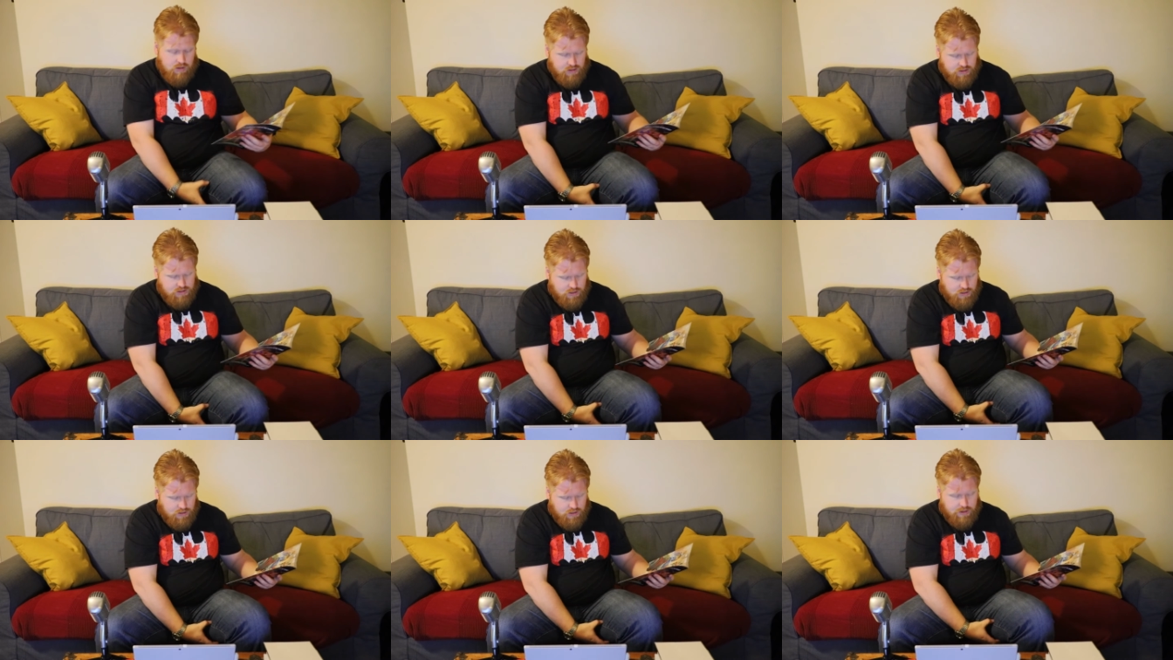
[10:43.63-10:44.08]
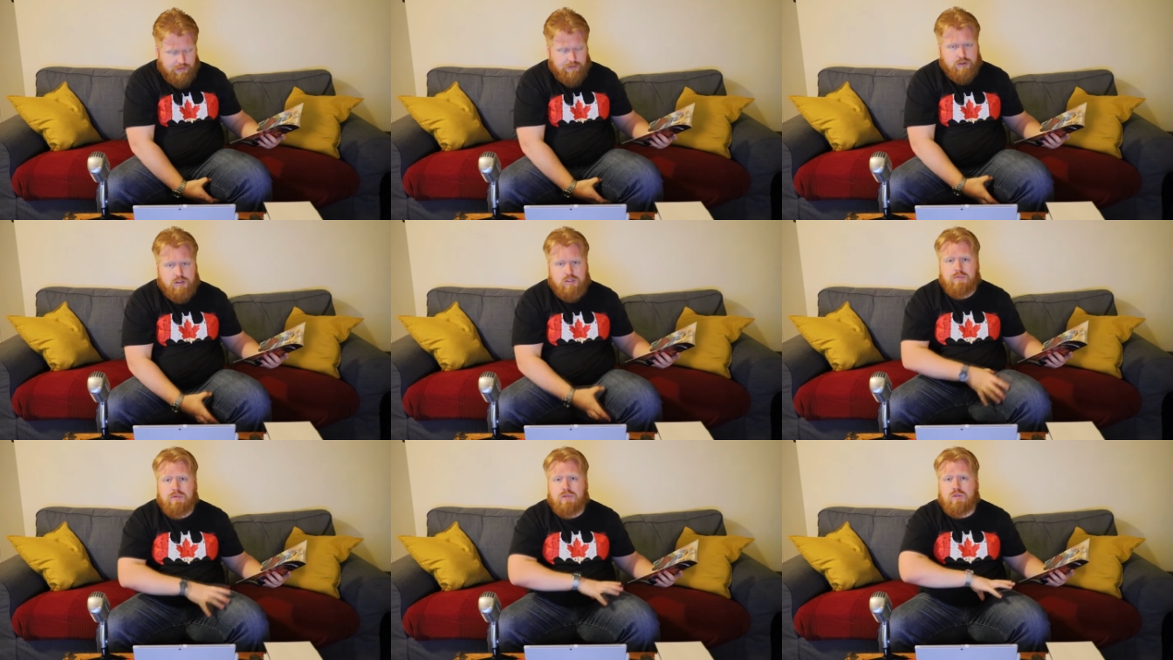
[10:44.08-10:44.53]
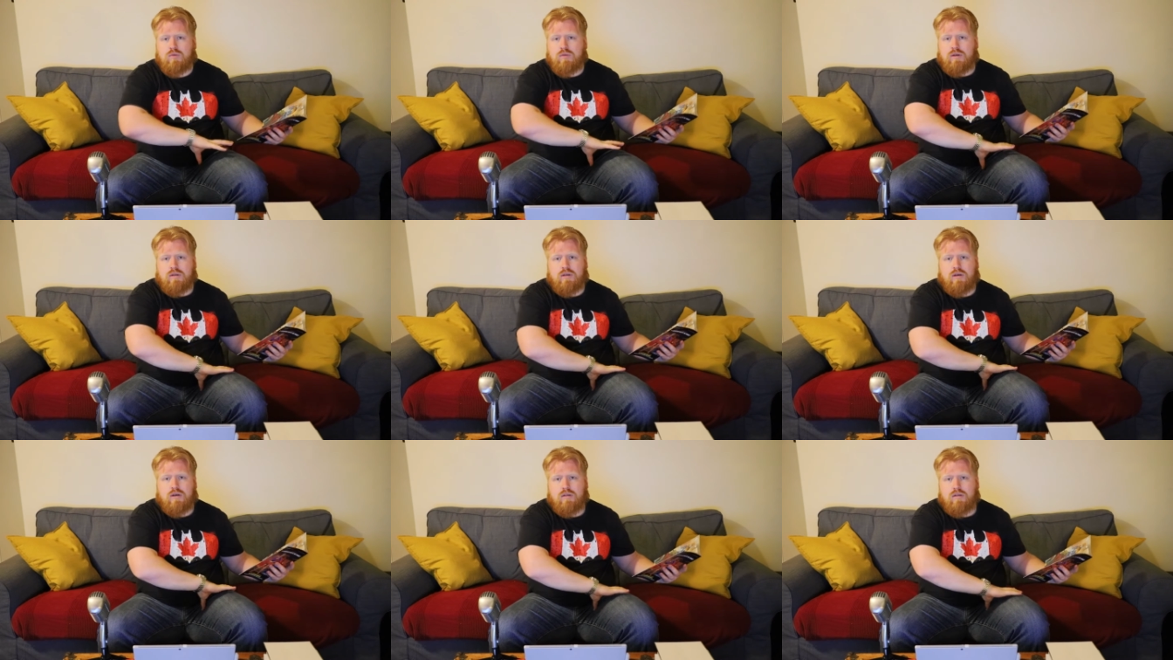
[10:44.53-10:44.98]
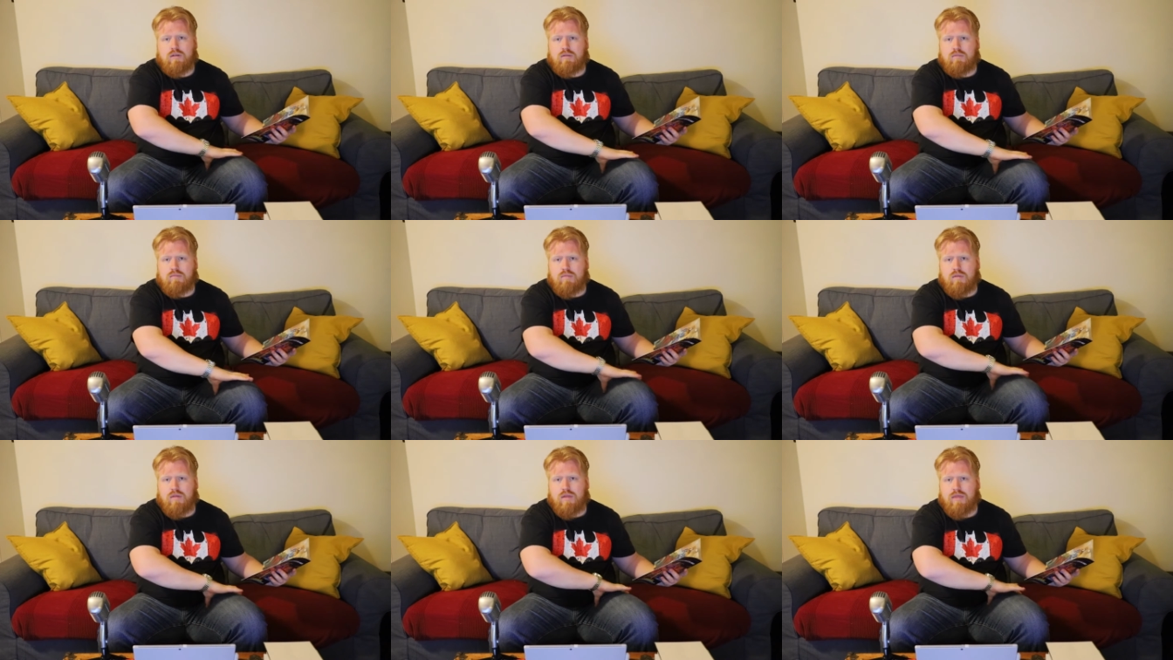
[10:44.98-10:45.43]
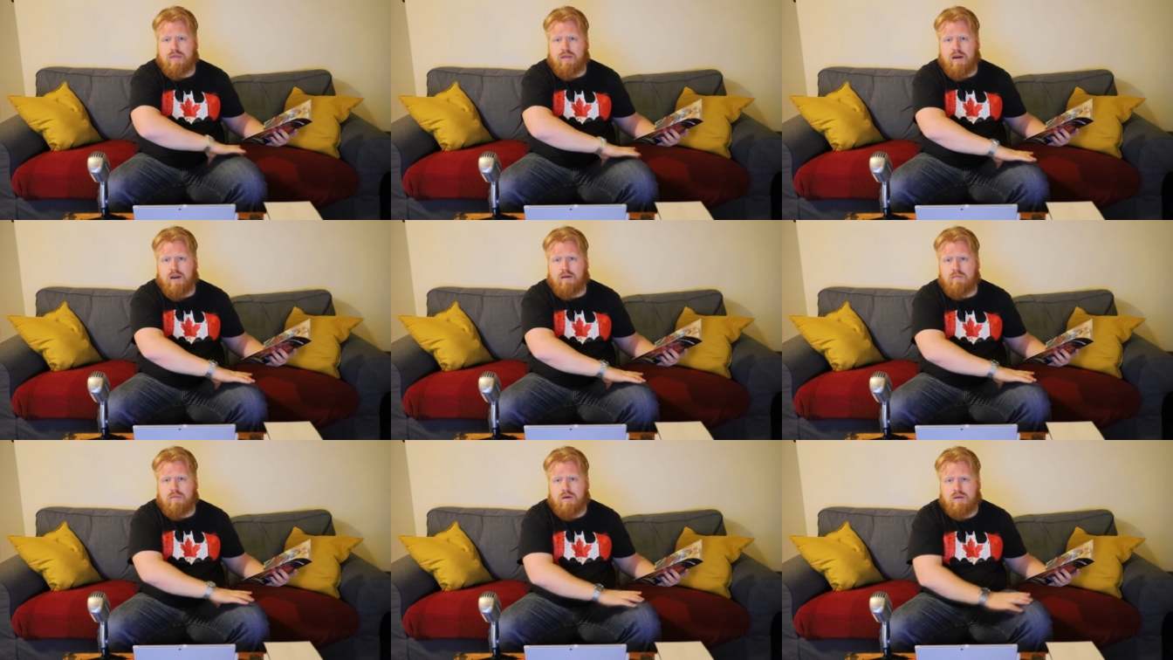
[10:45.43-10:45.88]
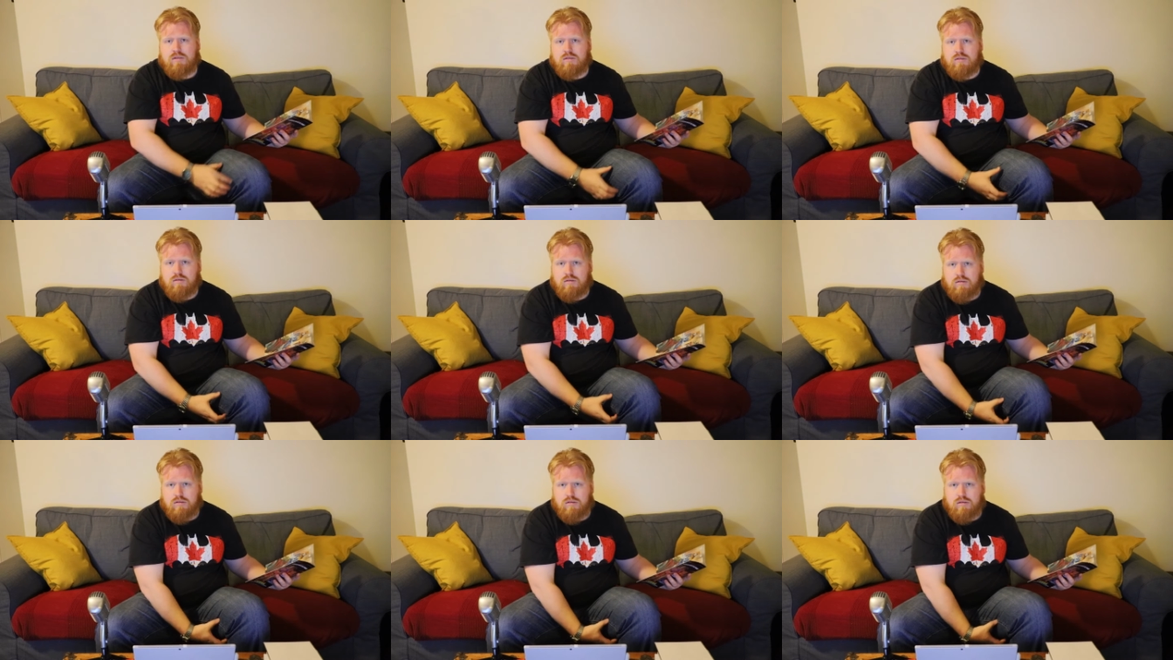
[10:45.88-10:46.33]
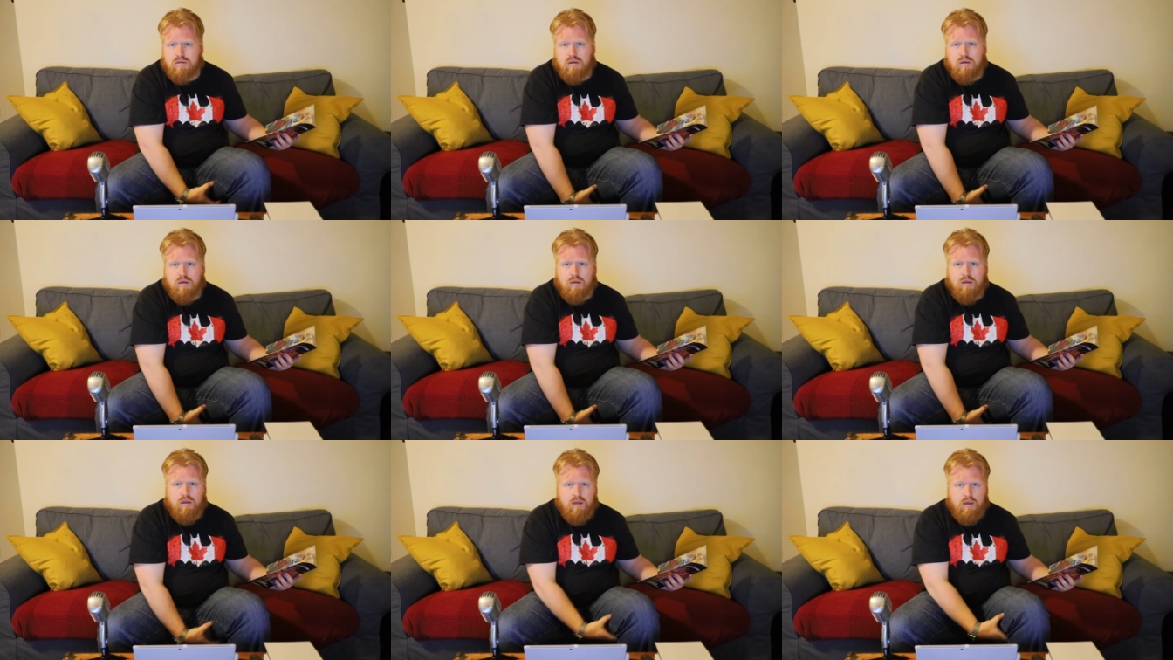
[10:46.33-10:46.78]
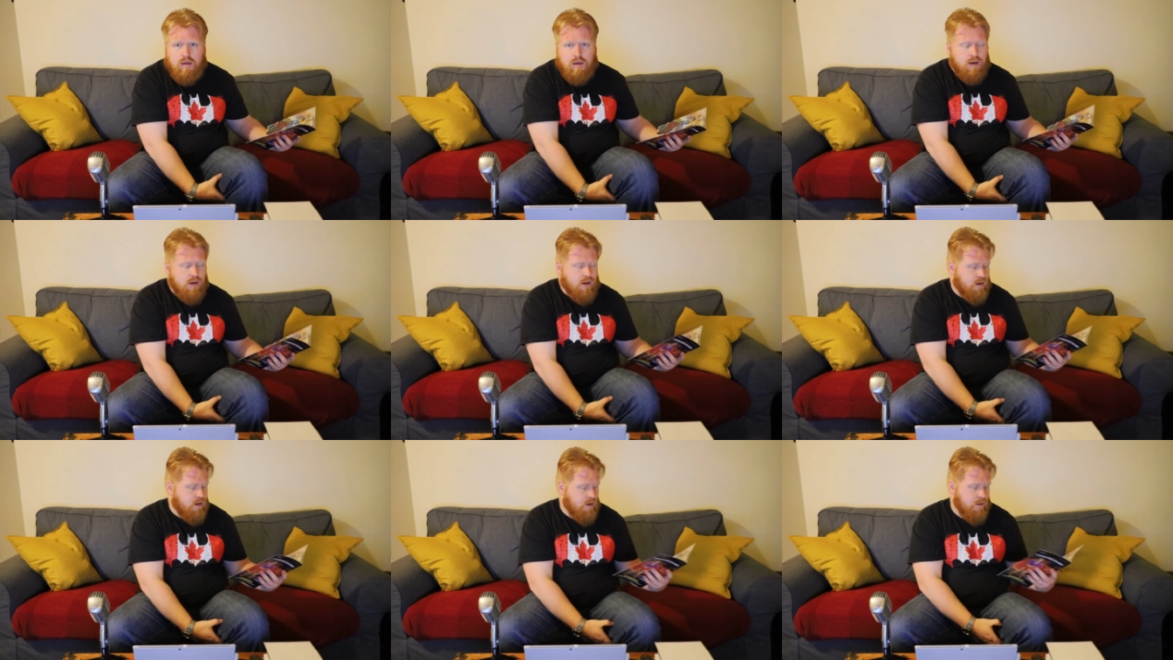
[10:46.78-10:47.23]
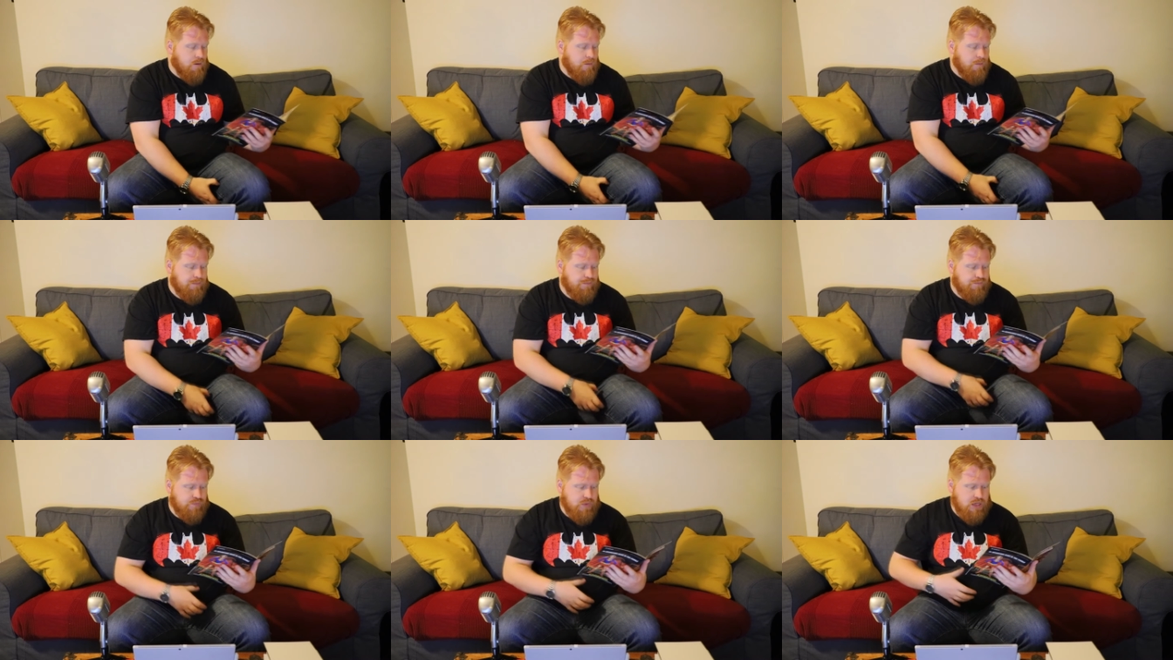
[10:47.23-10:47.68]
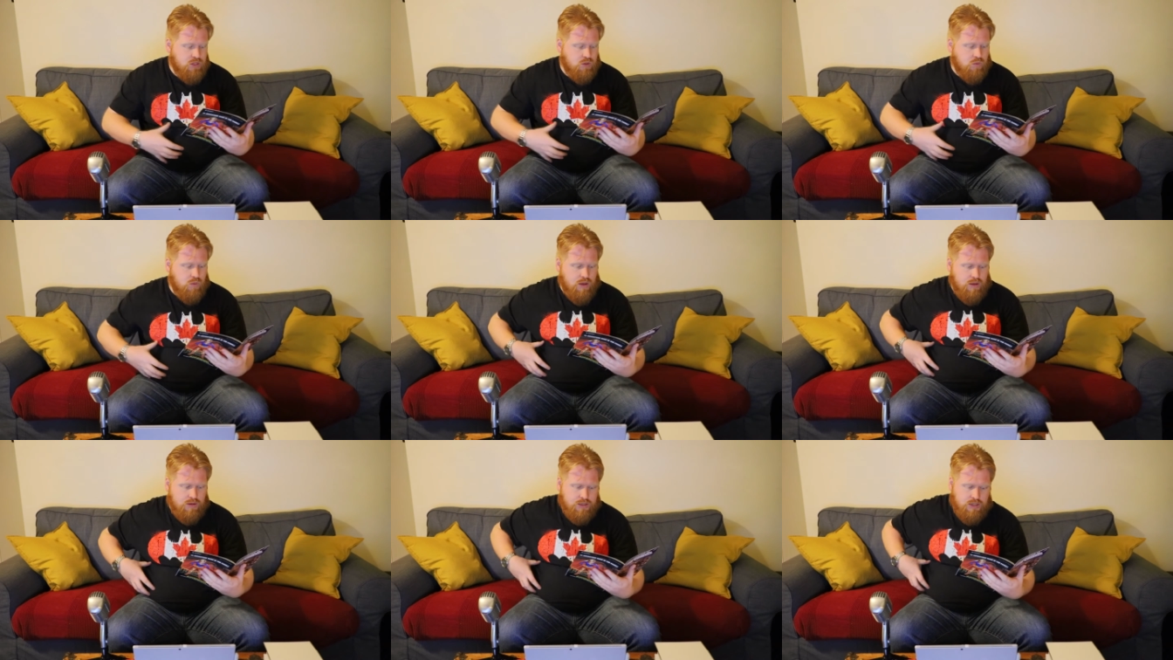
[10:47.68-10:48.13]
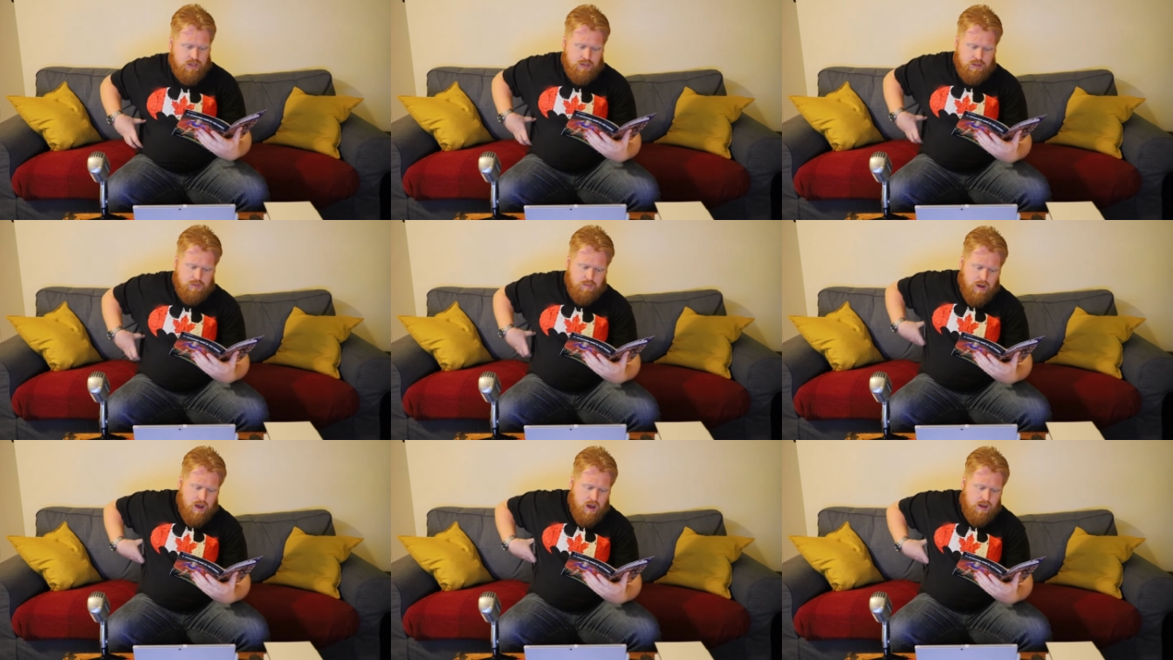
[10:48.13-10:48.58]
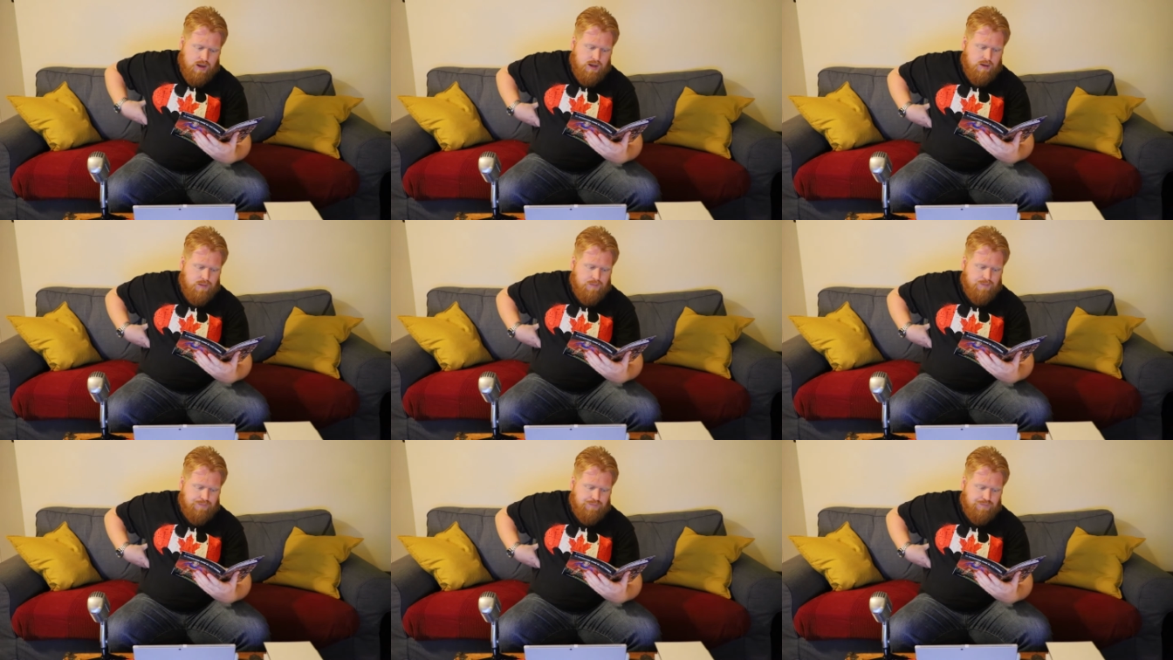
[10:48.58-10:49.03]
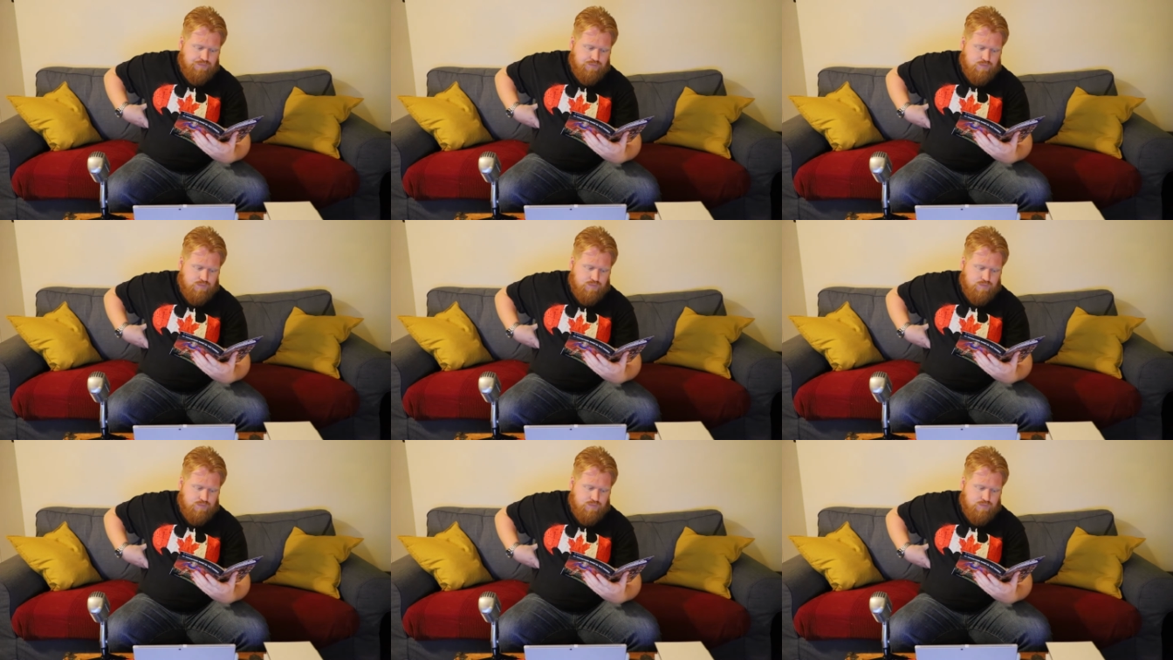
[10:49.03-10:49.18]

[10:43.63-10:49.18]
You can see the difference between the, the thigh muscles, um, as well as in his body.